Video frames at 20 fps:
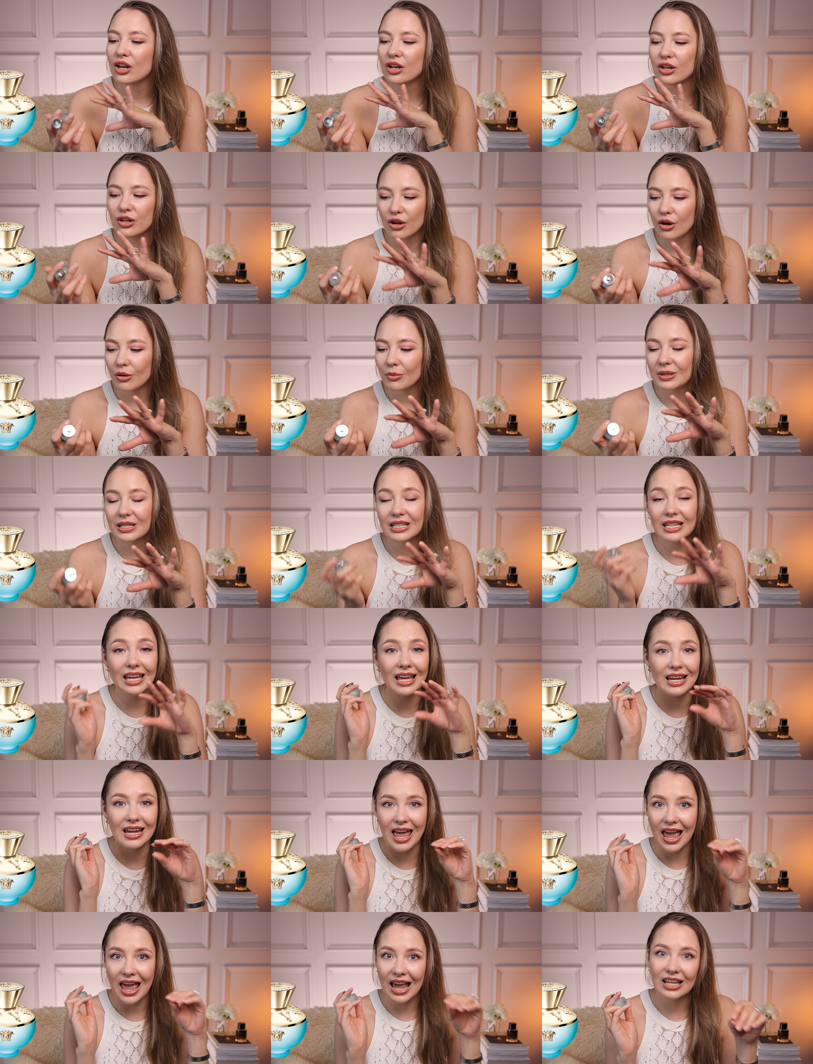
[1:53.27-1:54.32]
Nobody
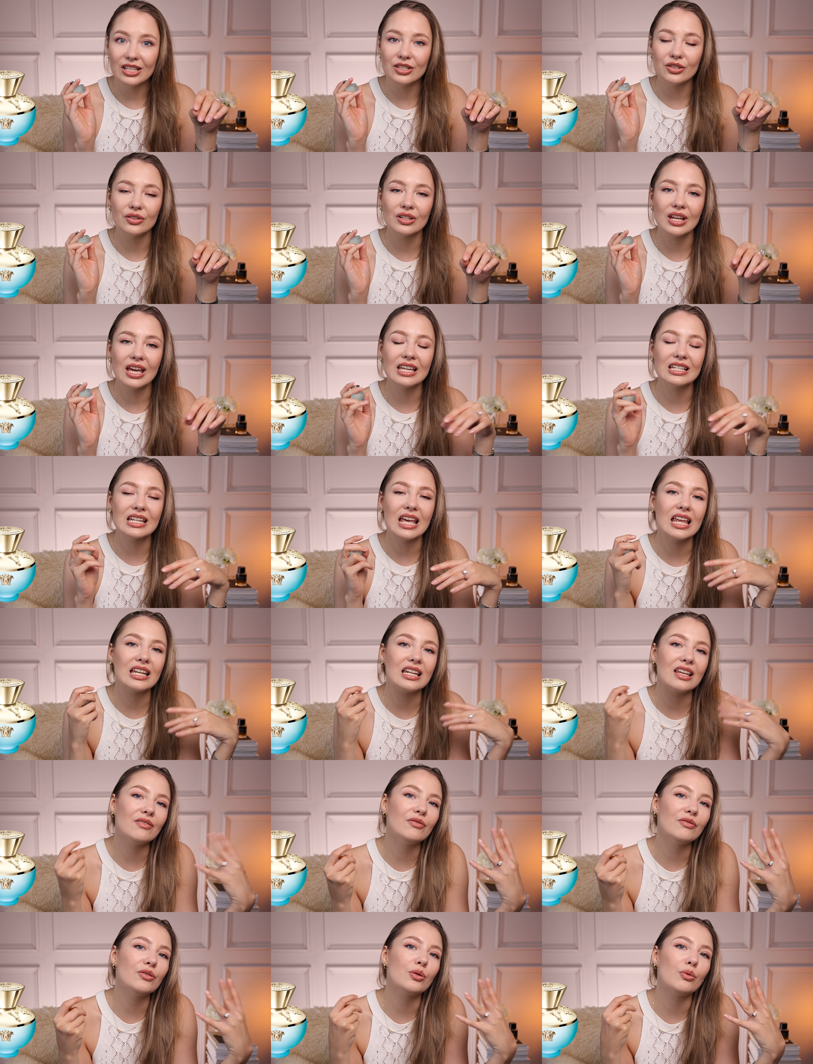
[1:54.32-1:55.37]
can hate on it. And
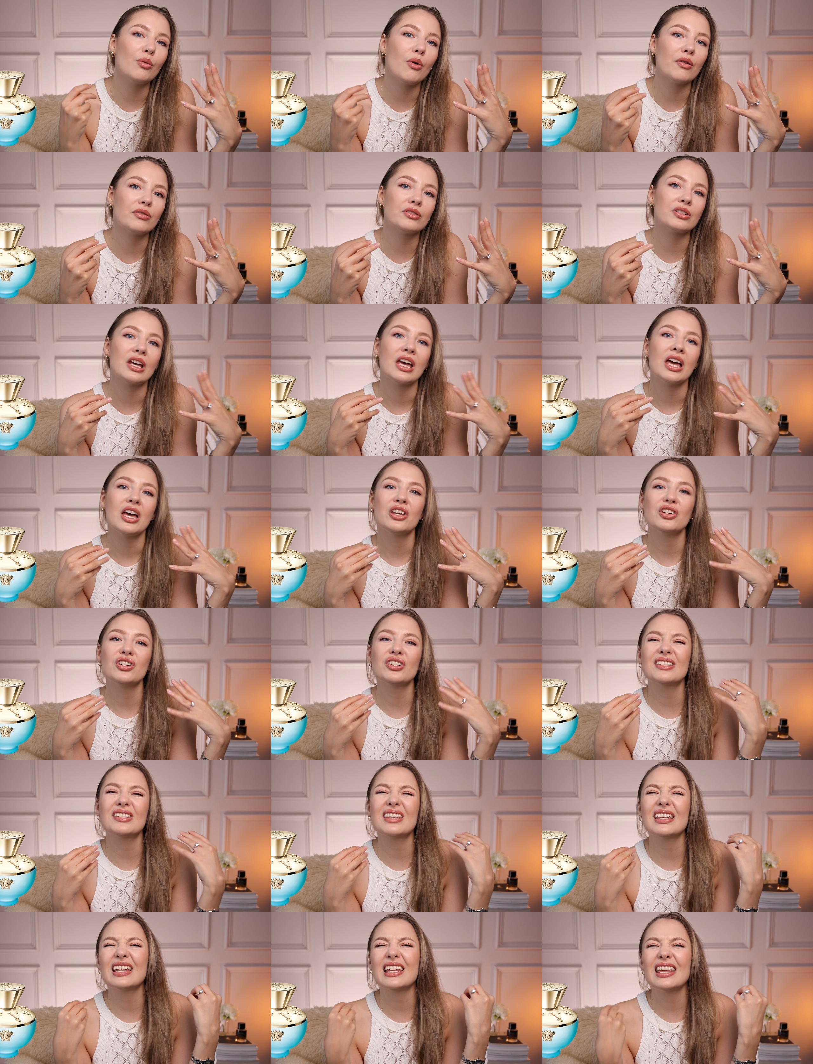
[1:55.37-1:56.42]
if you want
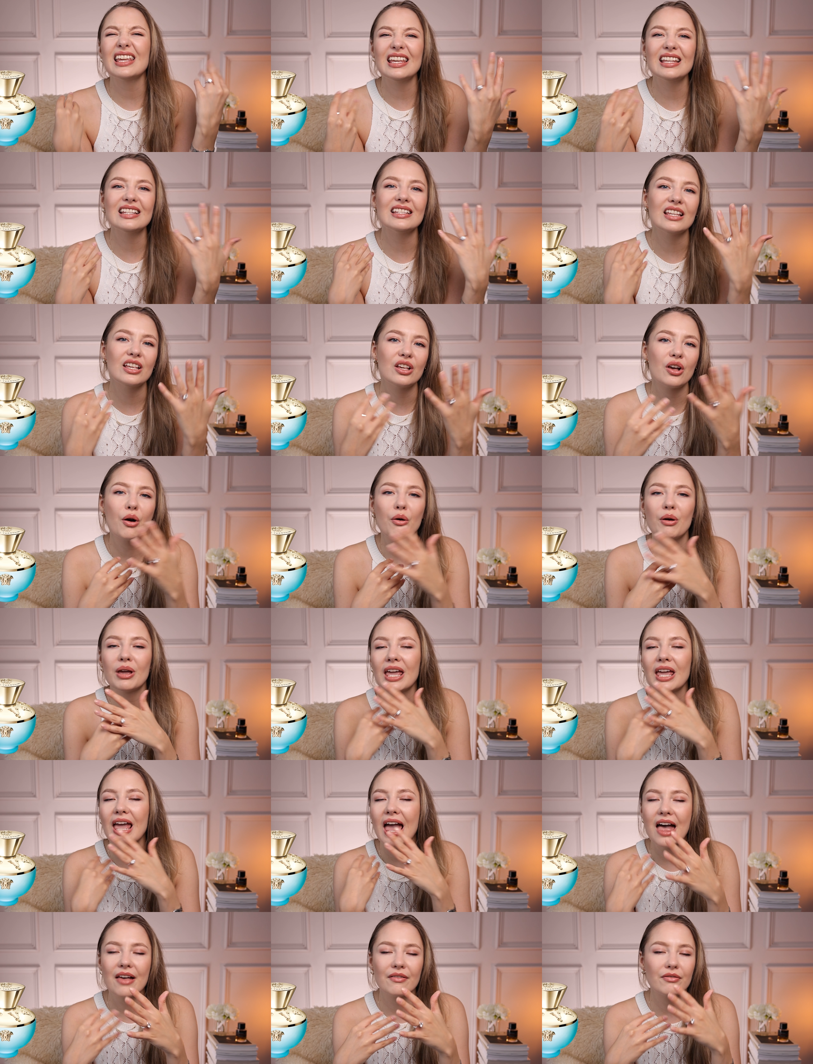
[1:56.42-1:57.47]
just an
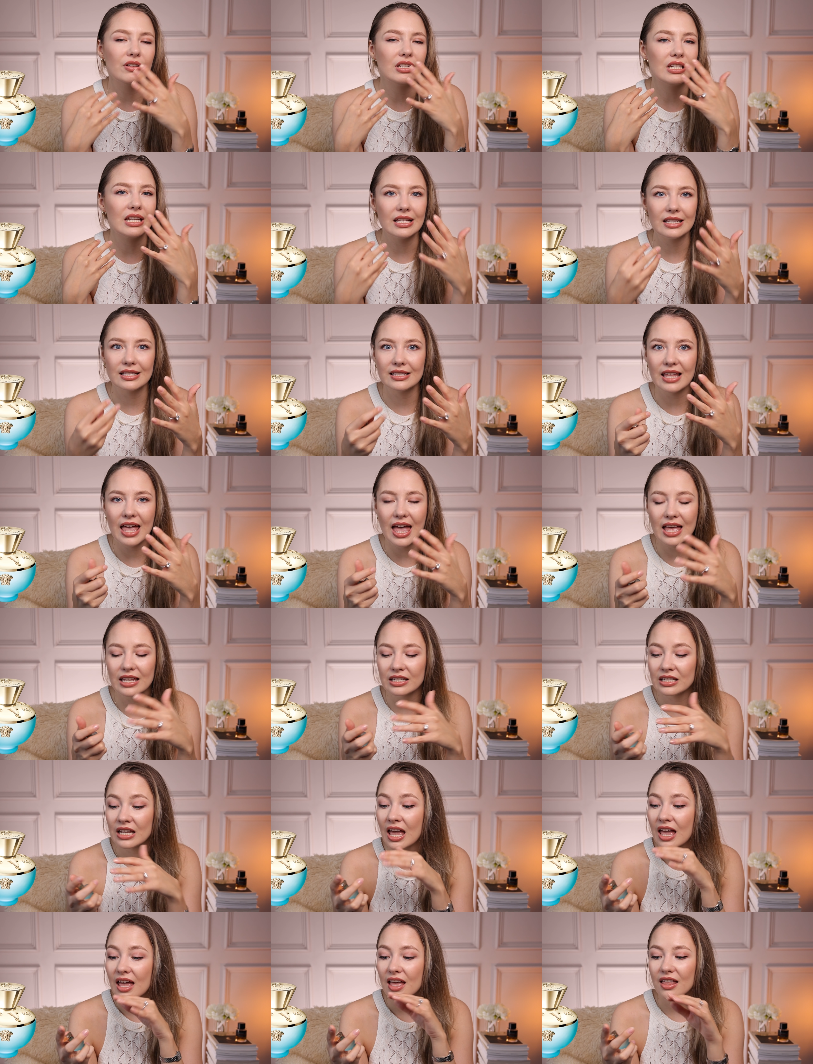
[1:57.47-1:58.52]
easygoing everyday
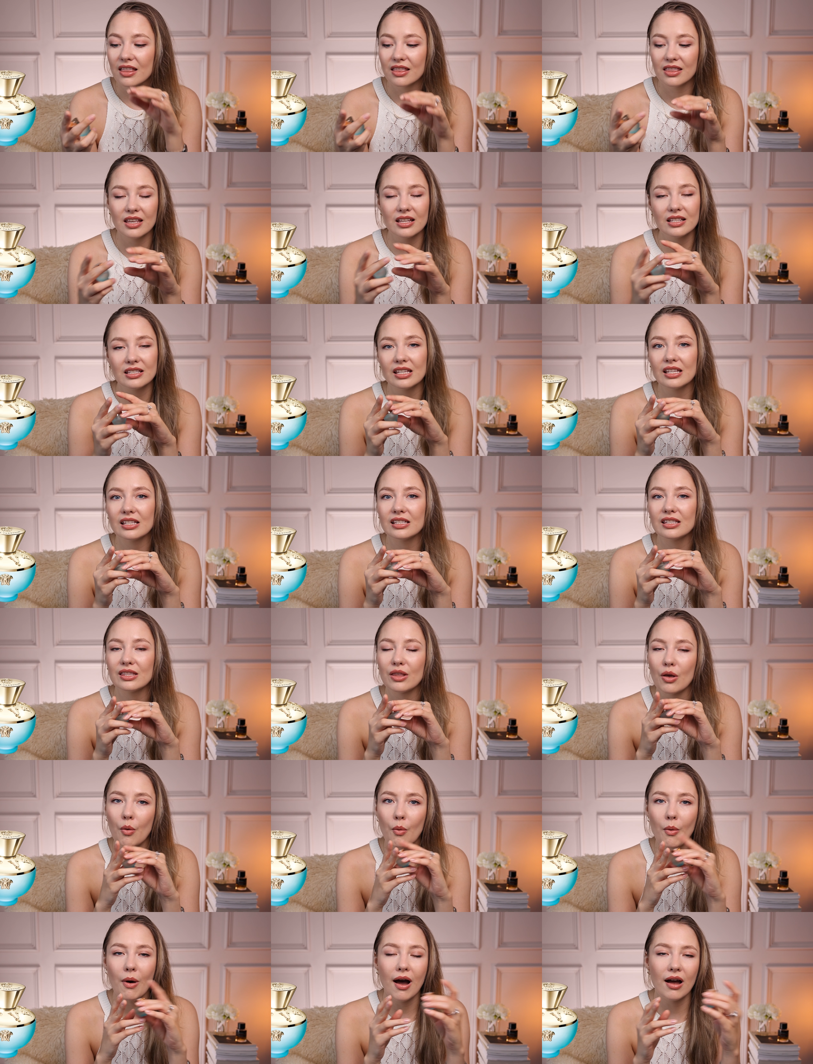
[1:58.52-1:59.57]
scent, this is
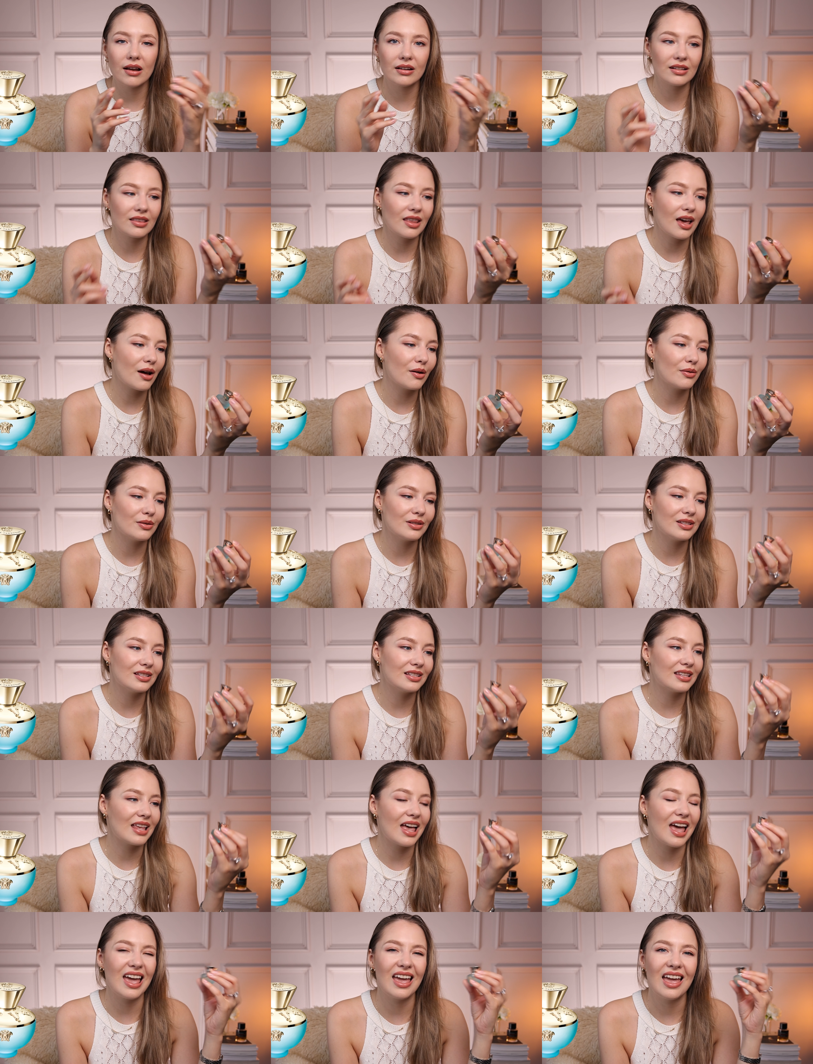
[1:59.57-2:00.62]
the one that I would
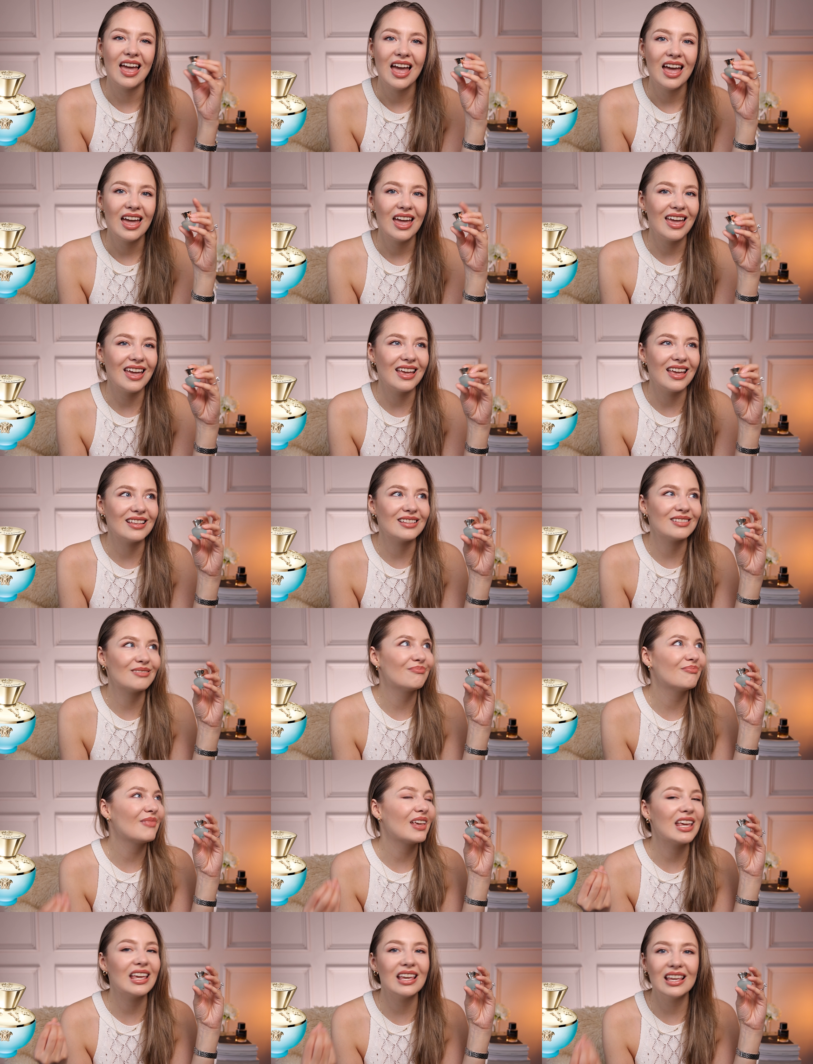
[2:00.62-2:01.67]
say is
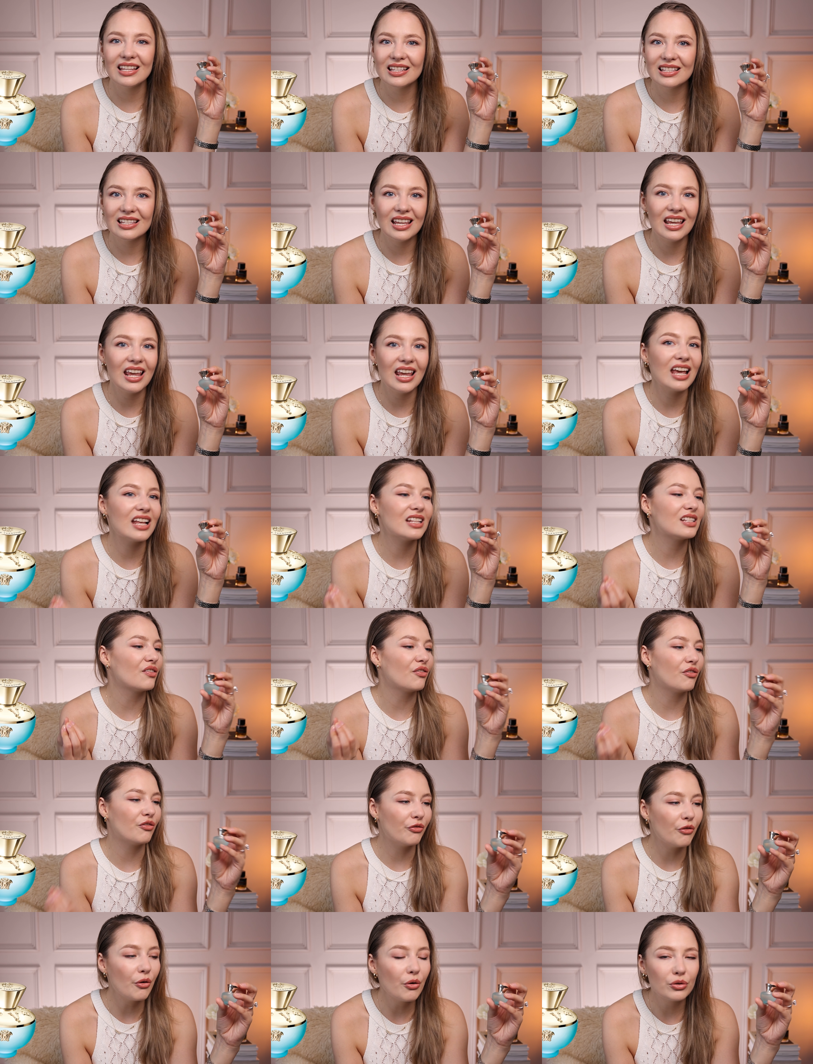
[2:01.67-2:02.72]
easy, it's
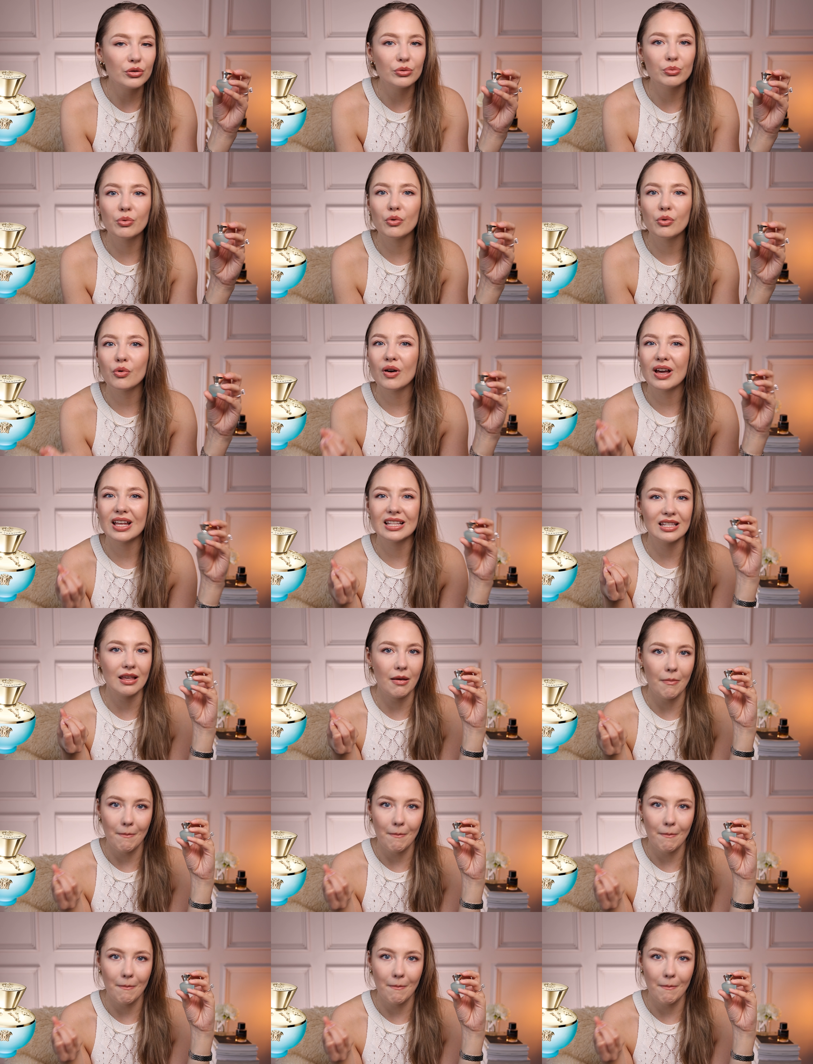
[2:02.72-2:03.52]
affordable, it's